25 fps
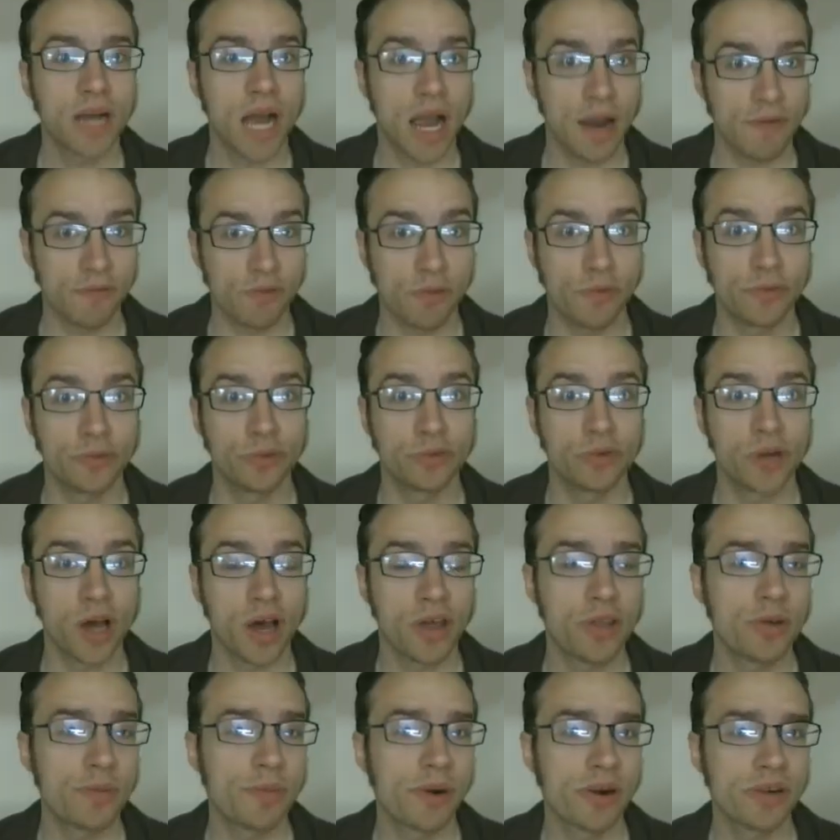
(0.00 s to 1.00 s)
I've reviewed
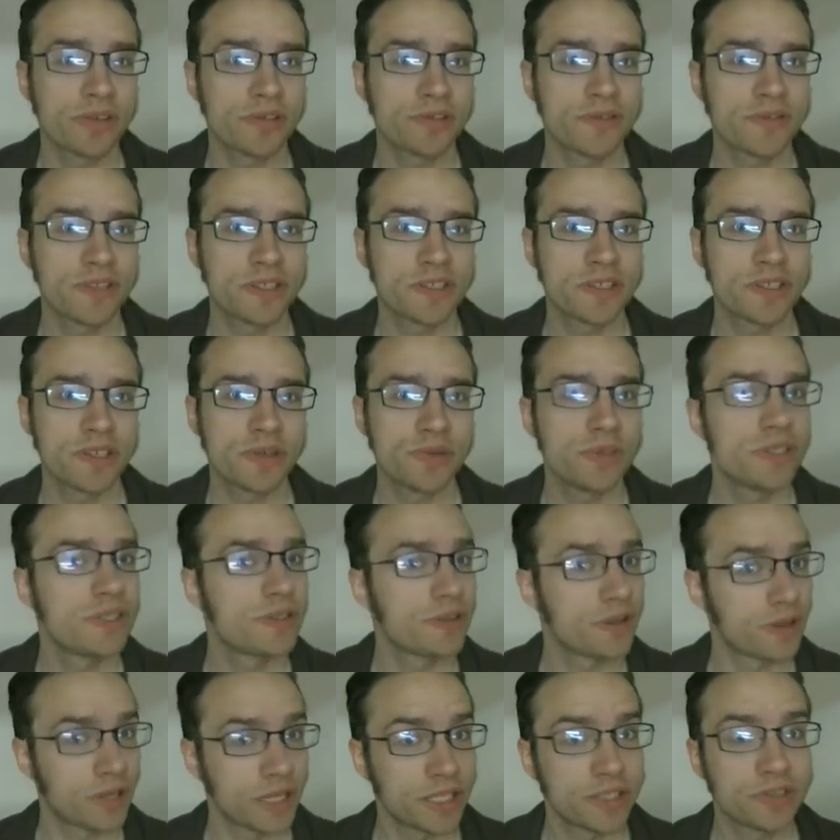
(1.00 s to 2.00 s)
other parts of this series,
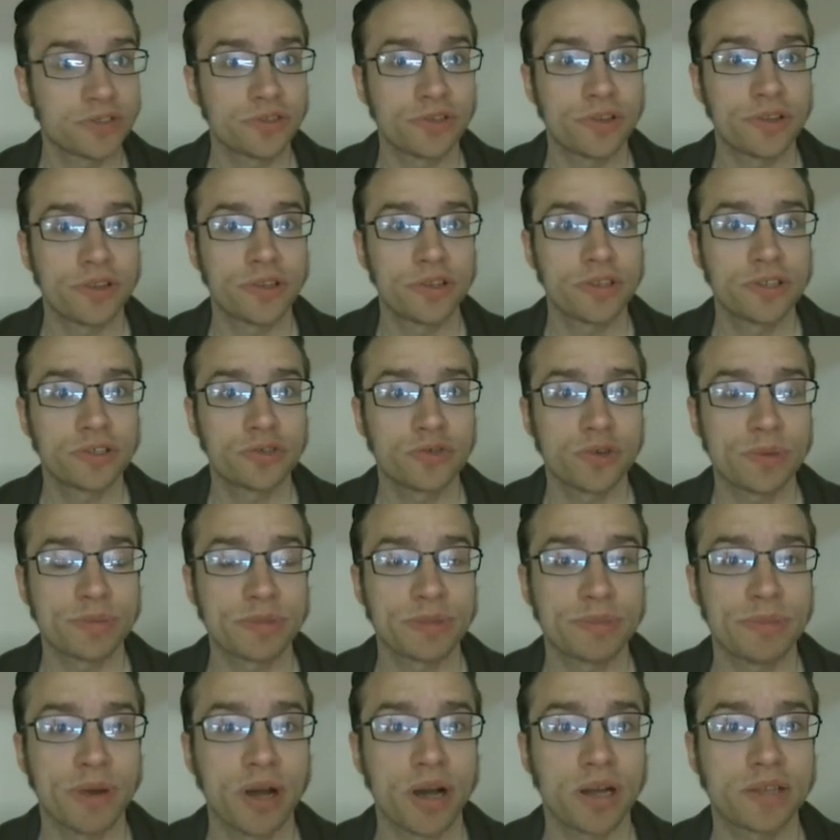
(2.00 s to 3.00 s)
the links are in the
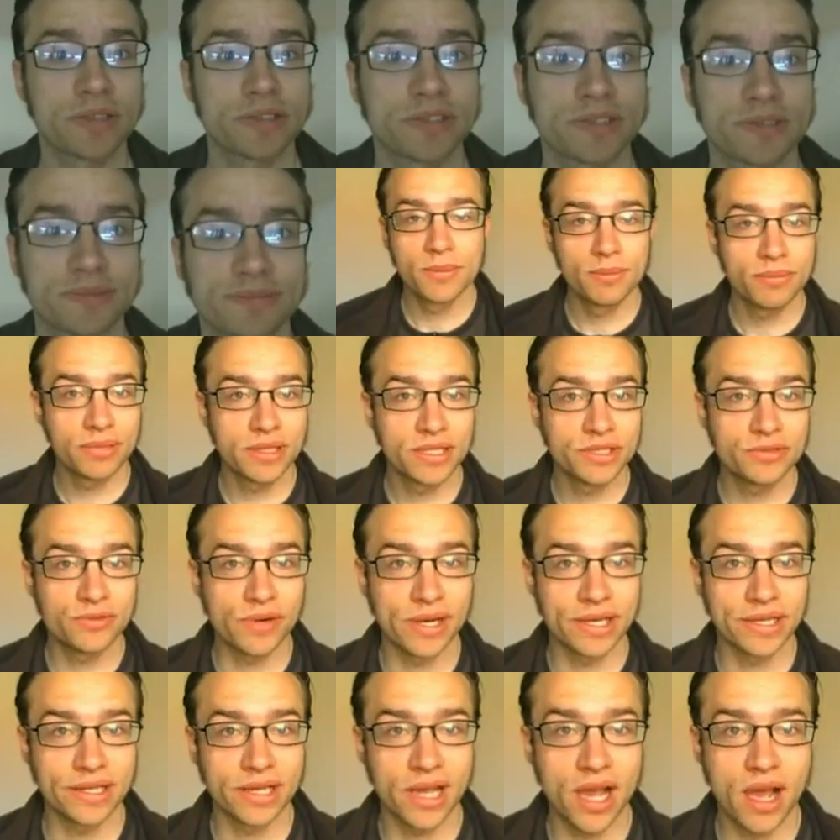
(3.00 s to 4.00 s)
description box. Please
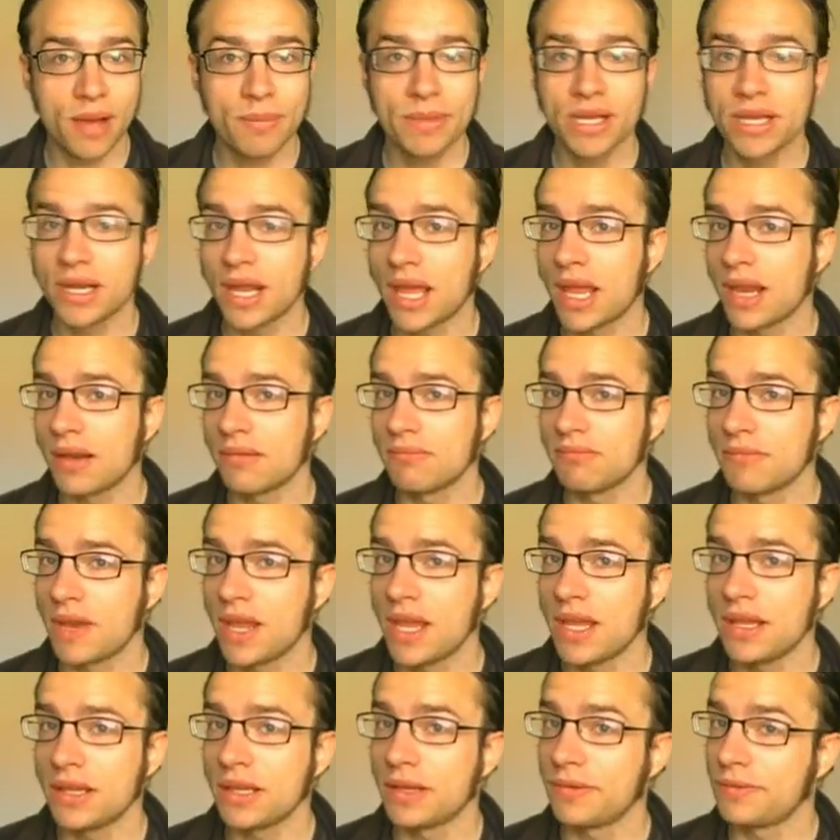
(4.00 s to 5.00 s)
rate and comment, and
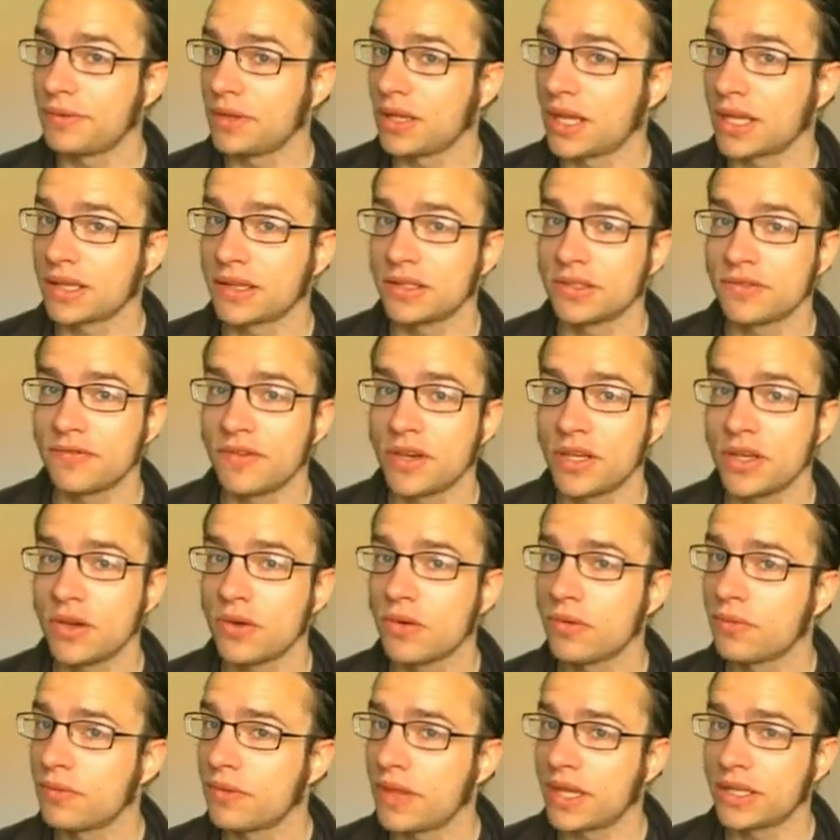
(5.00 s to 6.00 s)
hey, if you like this
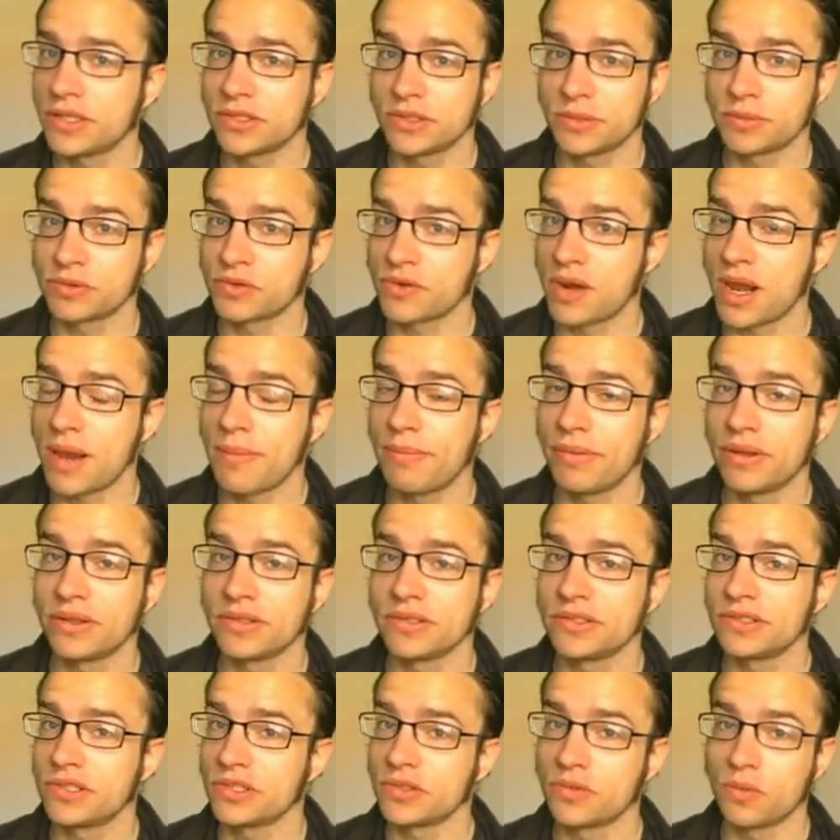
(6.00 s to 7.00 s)
video, that subscribe
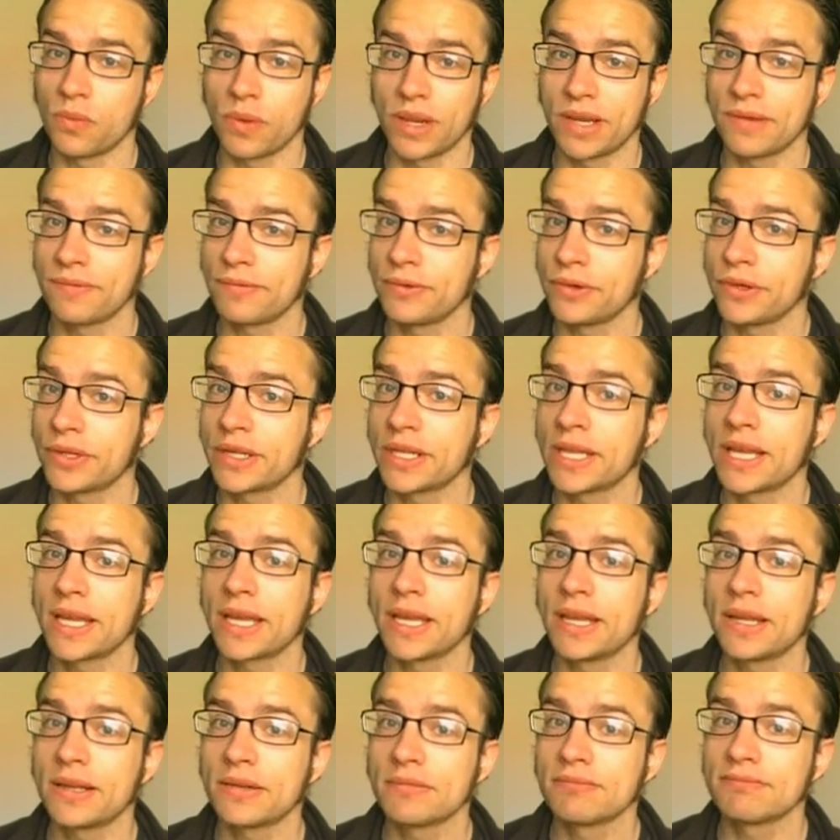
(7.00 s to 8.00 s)
button's just waiting for you to click
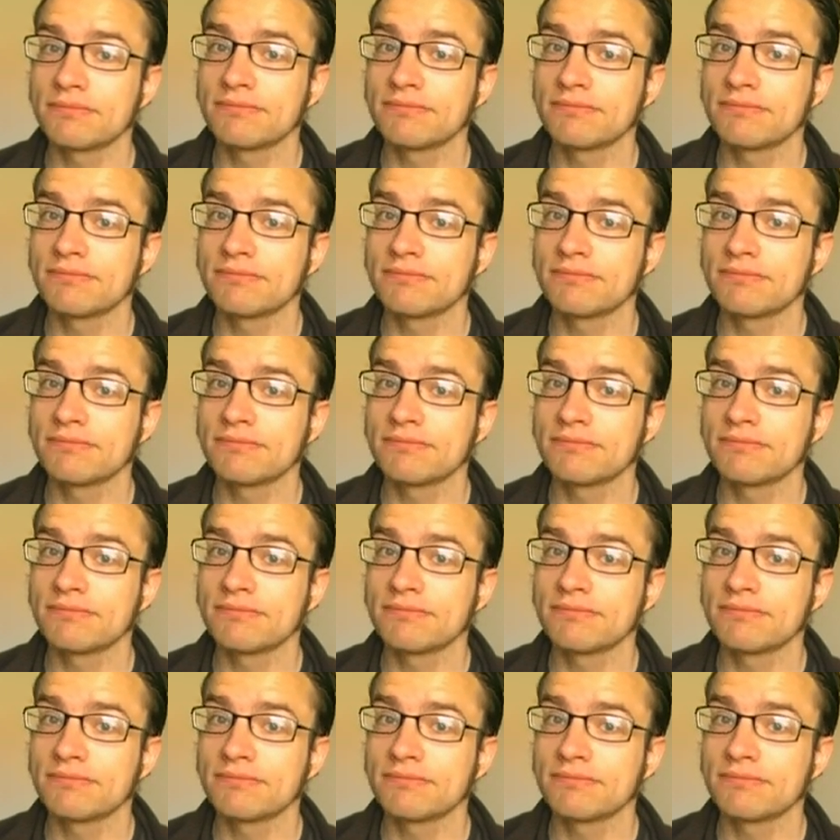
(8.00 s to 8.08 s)
it.